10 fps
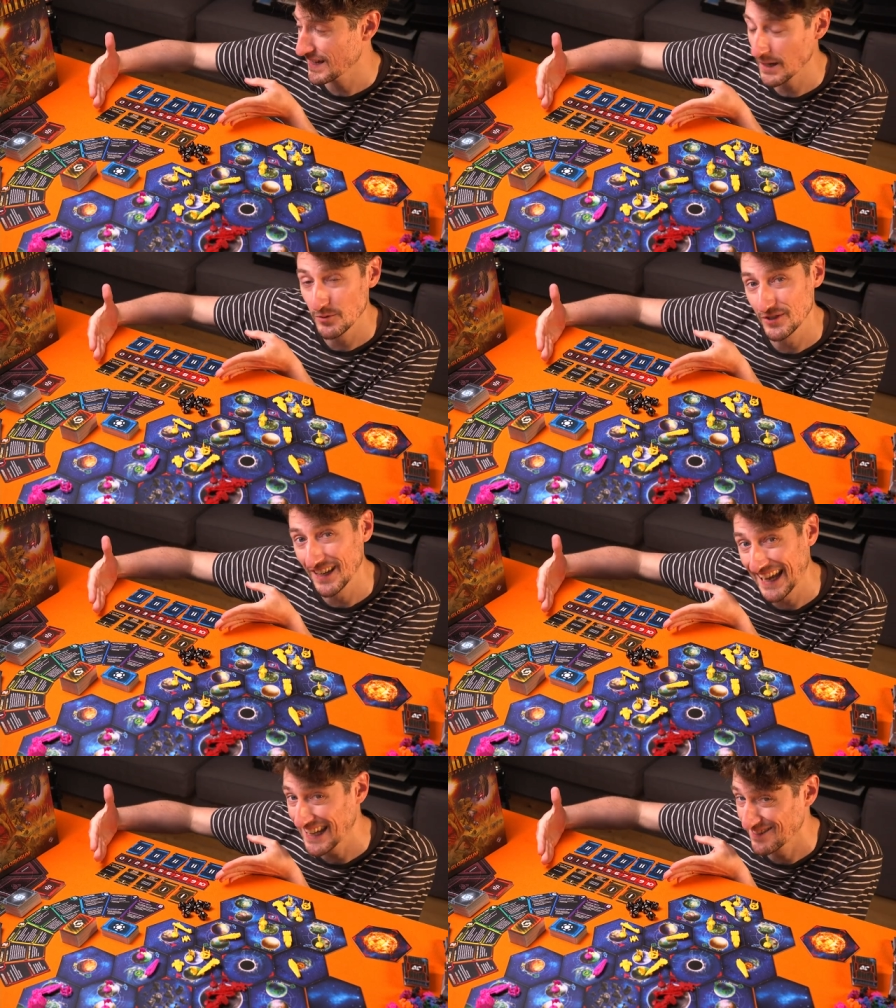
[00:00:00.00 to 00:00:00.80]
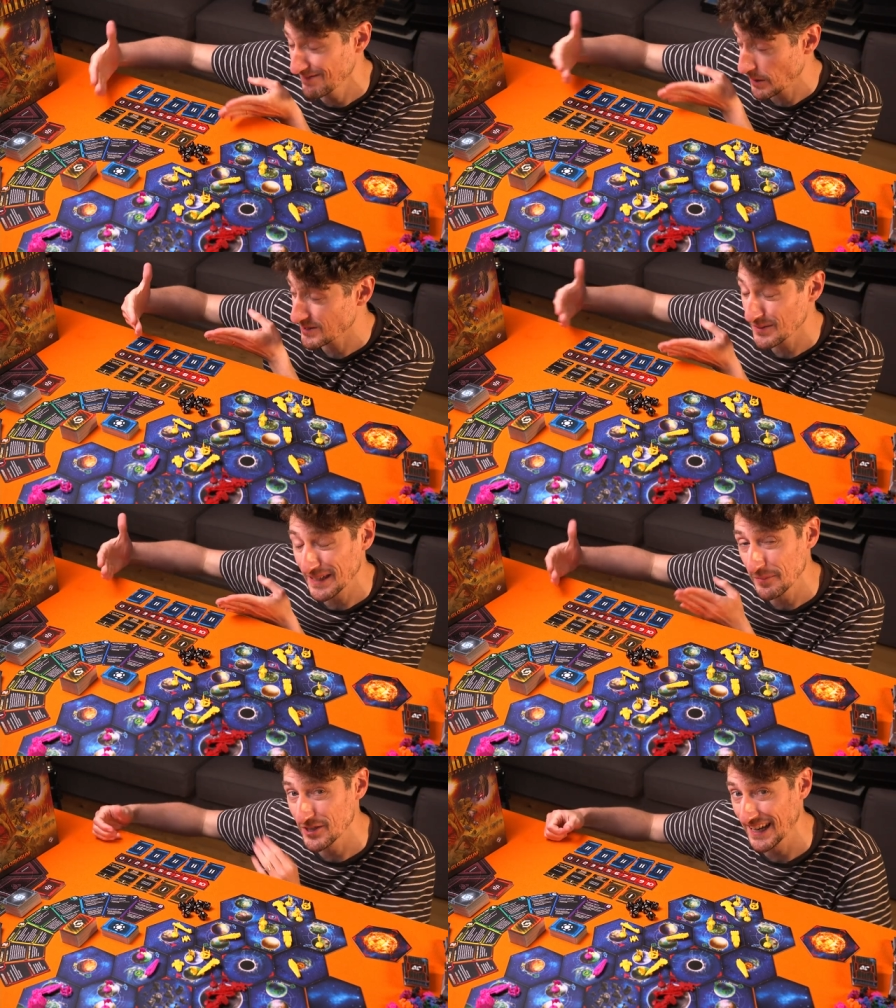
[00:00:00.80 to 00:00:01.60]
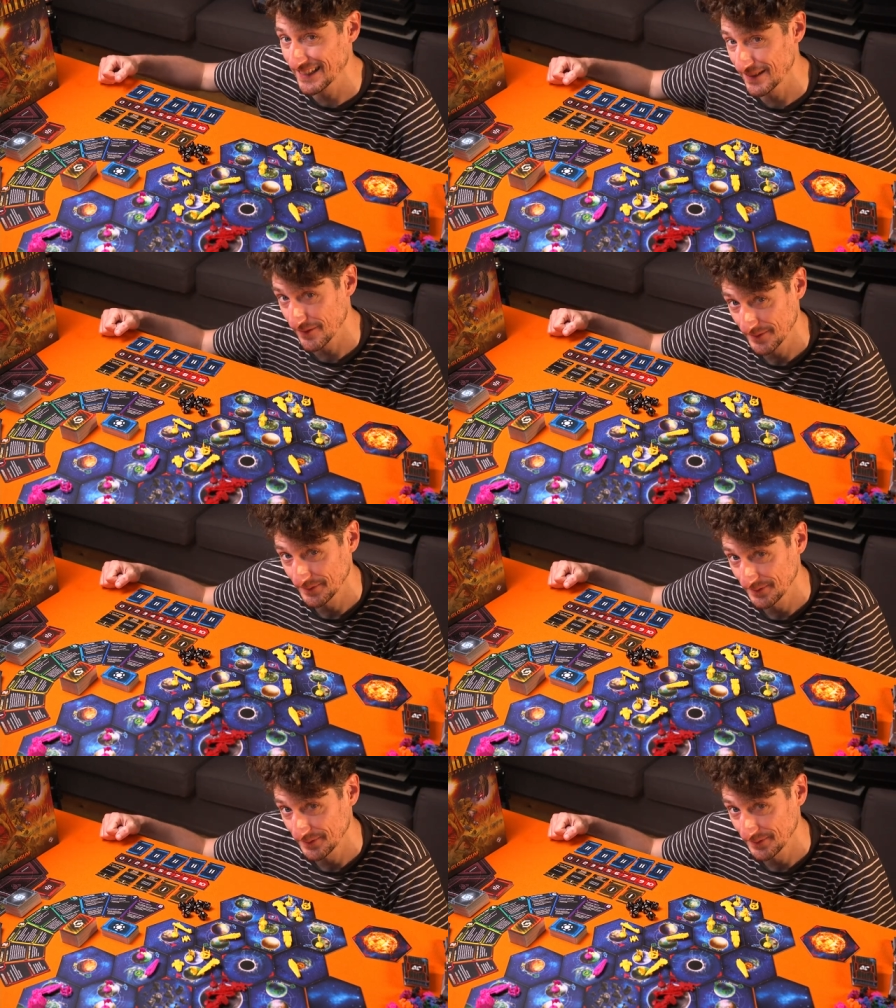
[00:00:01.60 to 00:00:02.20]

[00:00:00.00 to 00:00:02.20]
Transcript: I was doing an objective.